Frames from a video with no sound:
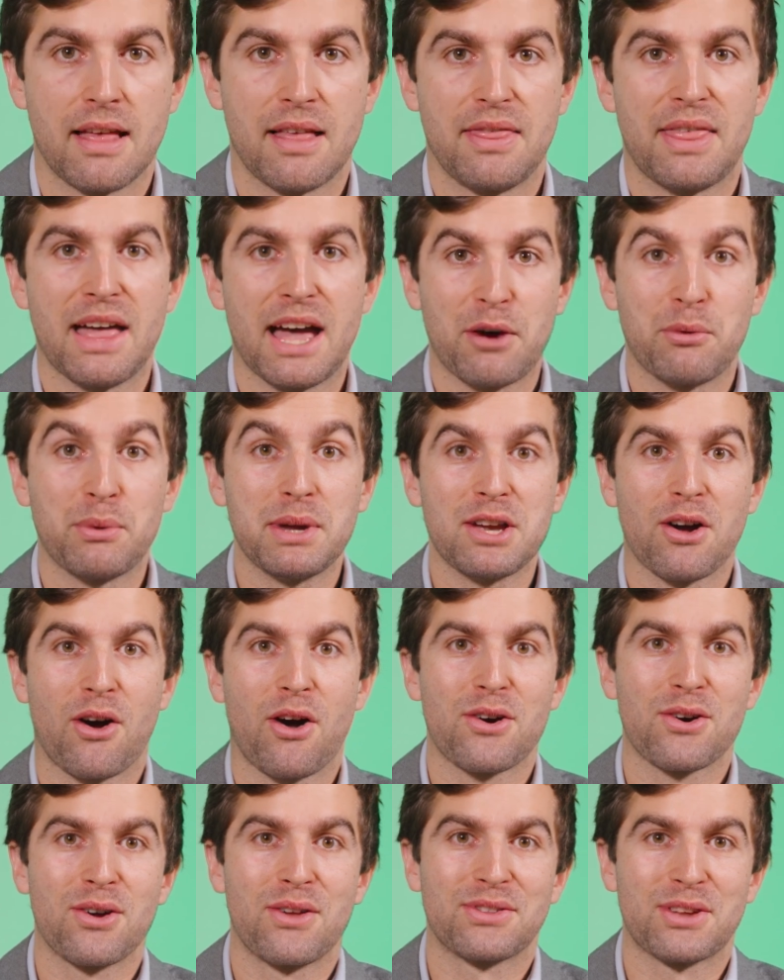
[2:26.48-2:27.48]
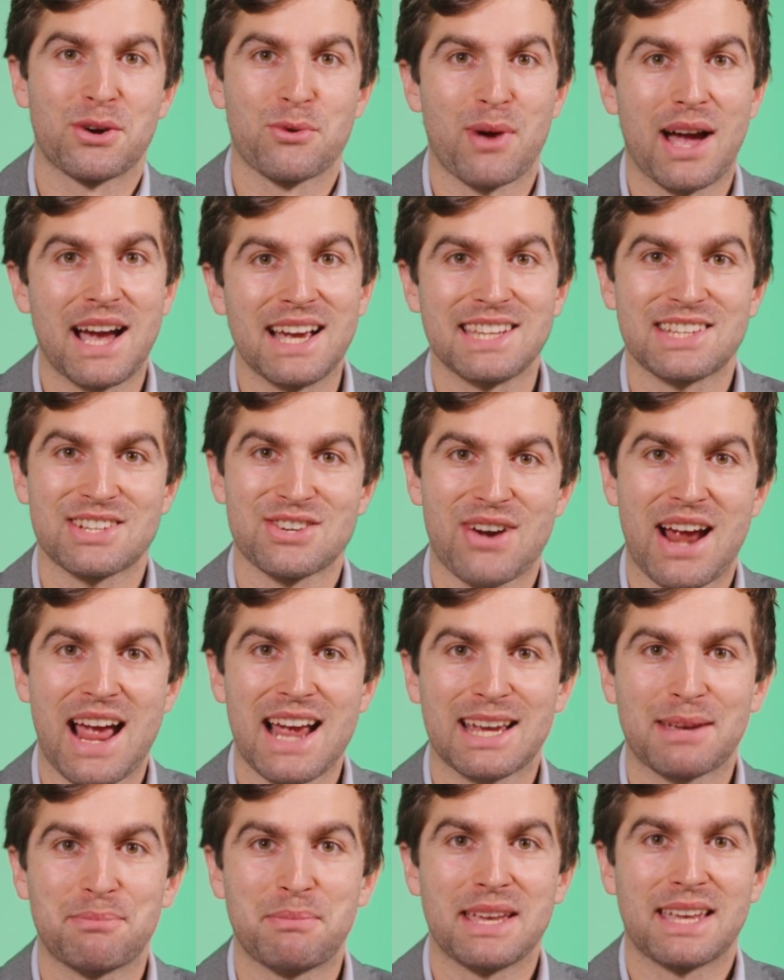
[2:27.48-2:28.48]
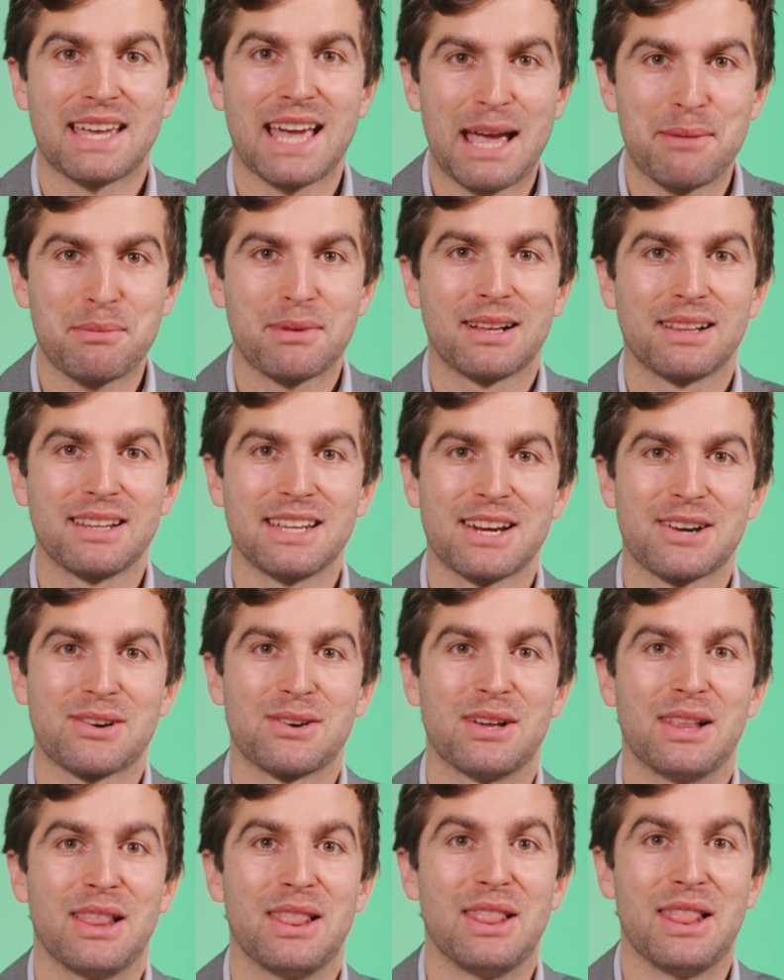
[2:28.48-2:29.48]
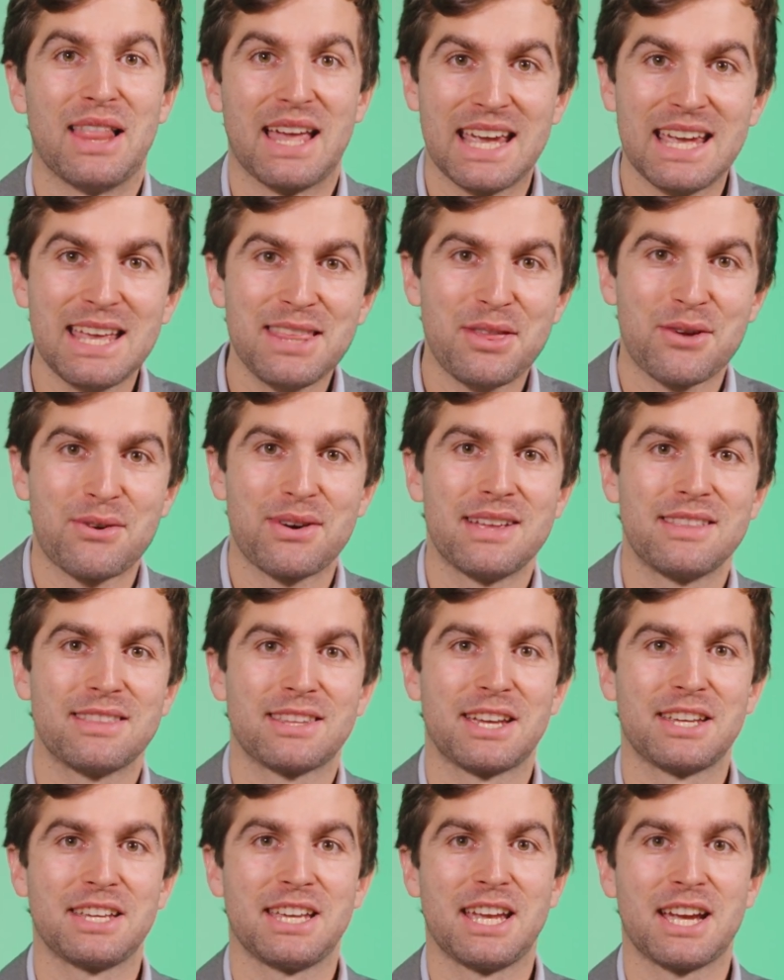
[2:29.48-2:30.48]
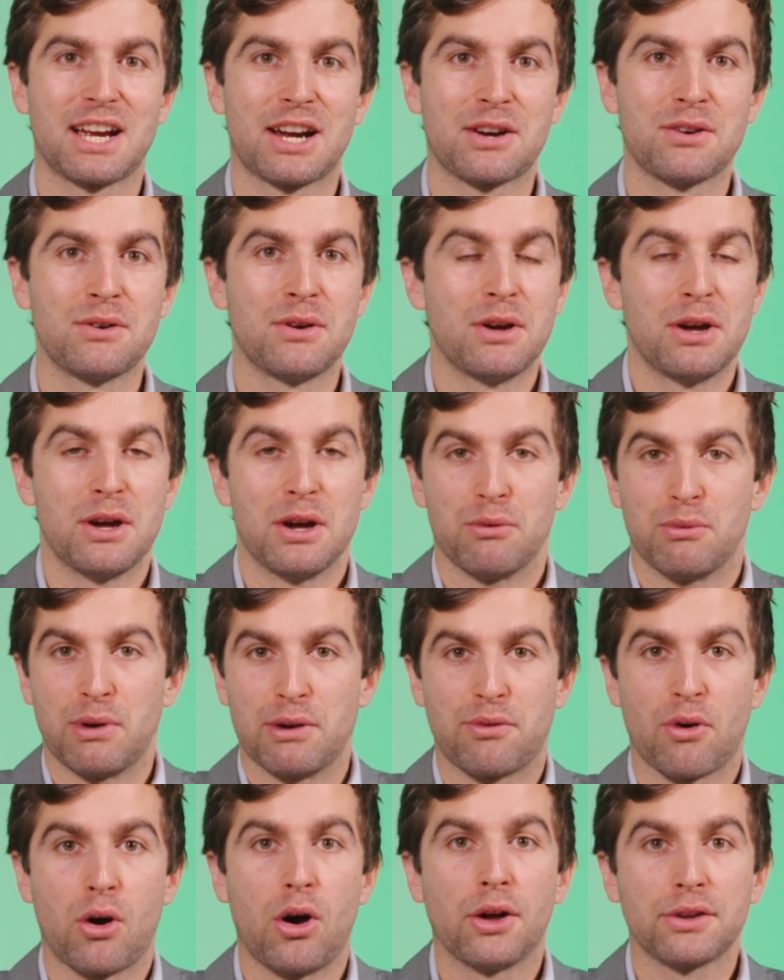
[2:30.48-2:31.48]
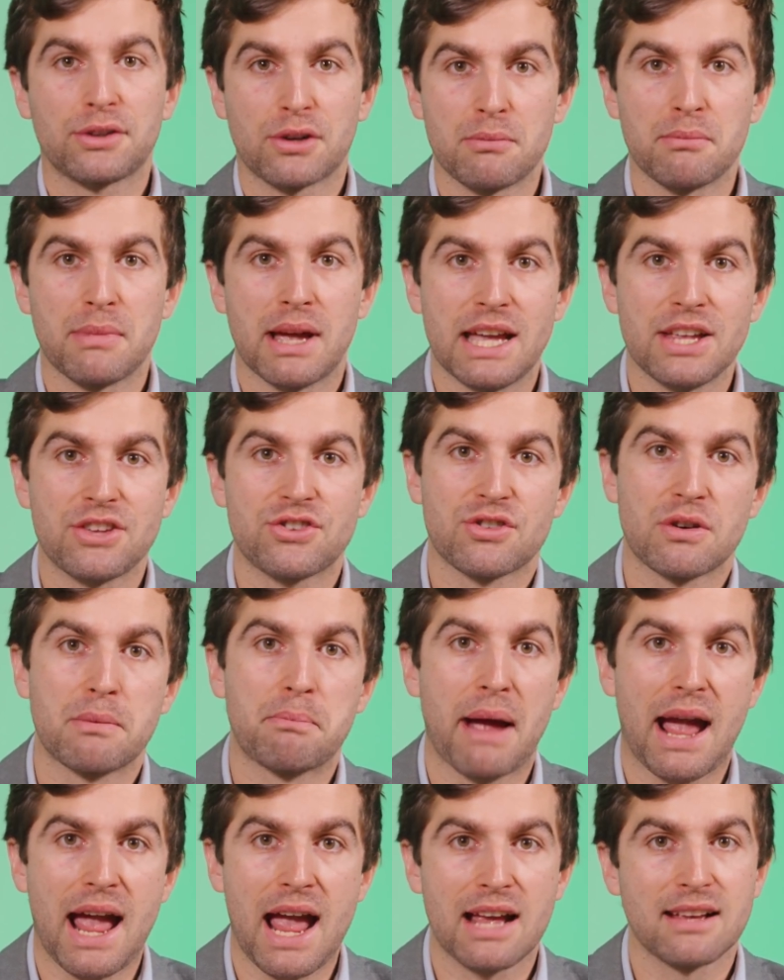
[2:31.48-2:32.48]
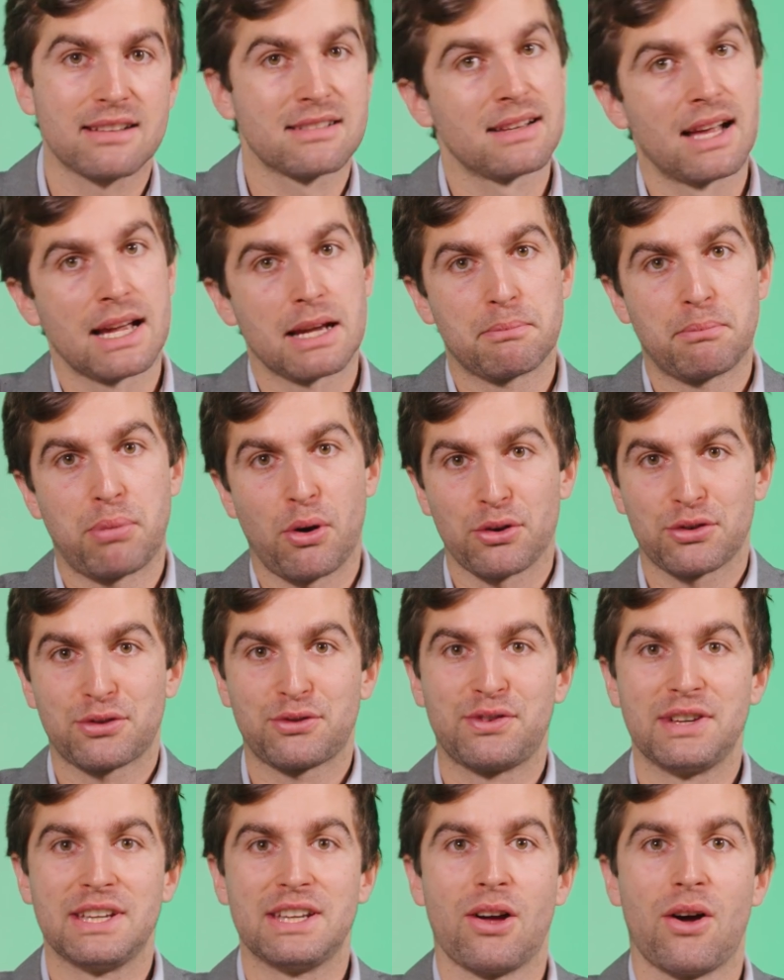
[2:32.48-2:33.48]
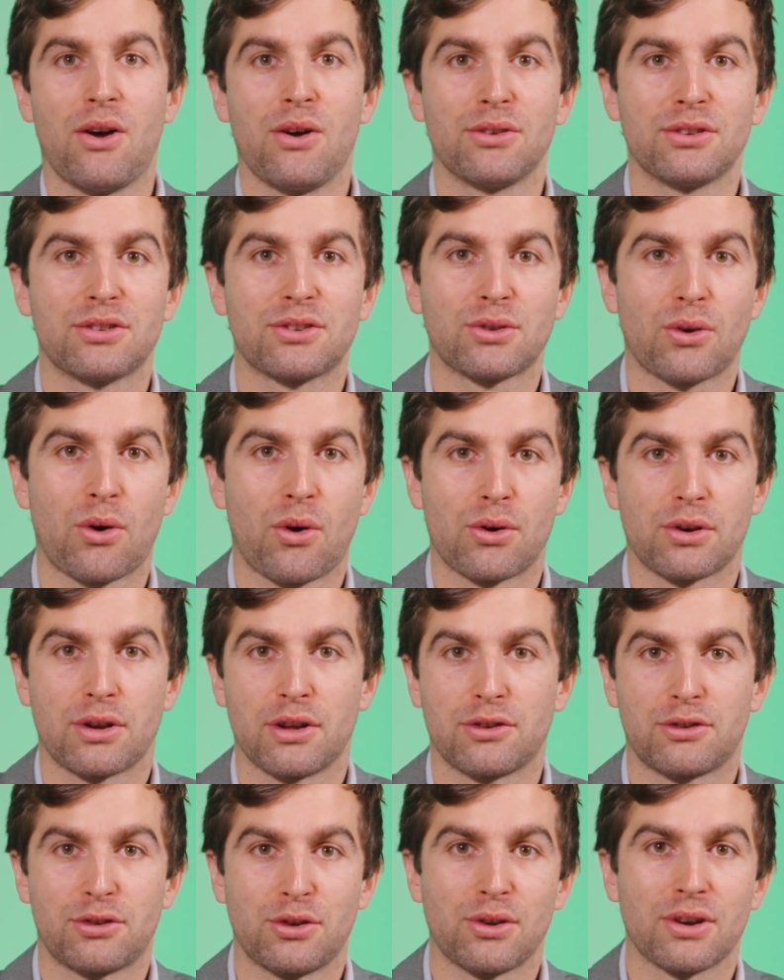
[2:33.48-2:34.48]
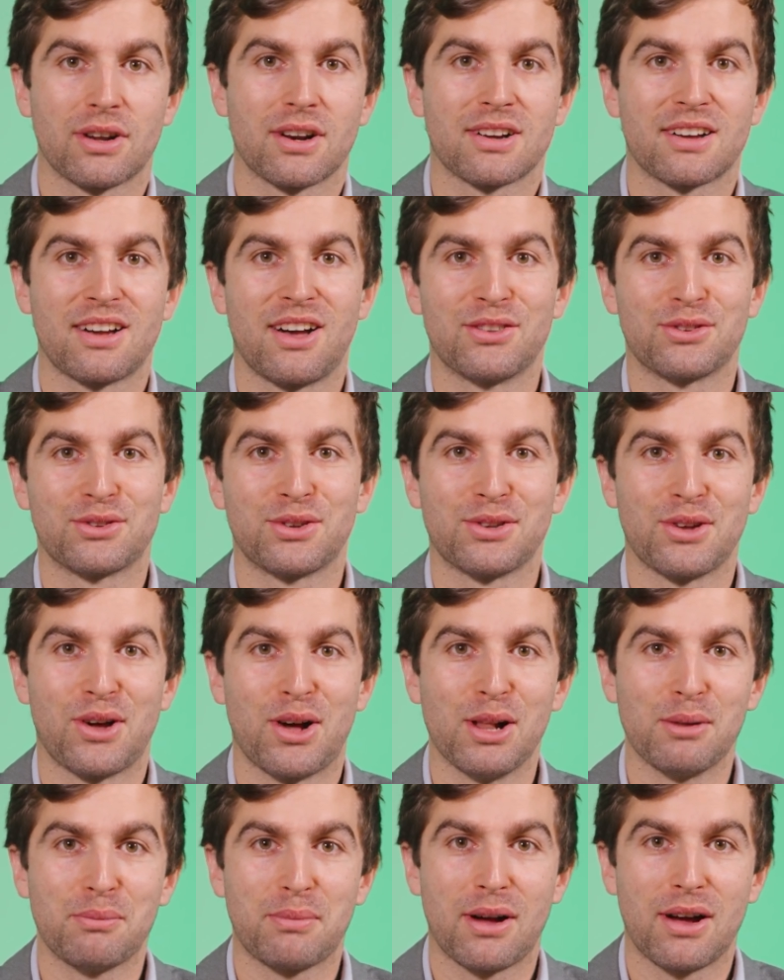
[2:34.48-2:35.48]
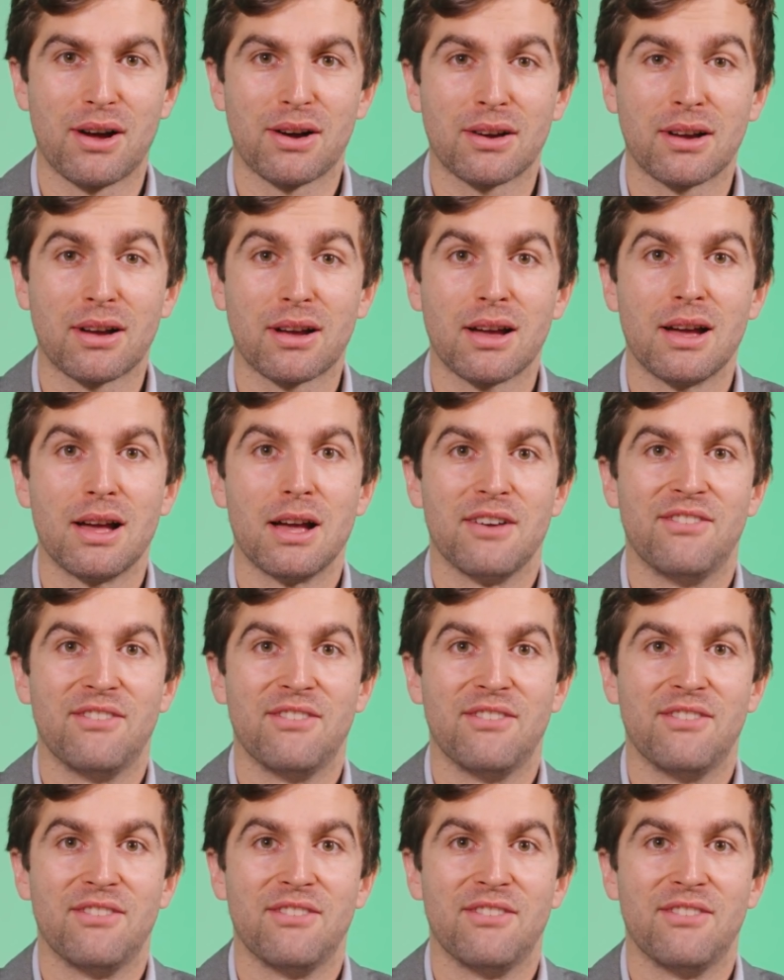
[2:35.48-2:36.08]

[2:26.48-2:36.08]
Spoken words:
That we are on the right track became clear later in the year with other major banks like PostFinance or the Zürcher Kantonalbank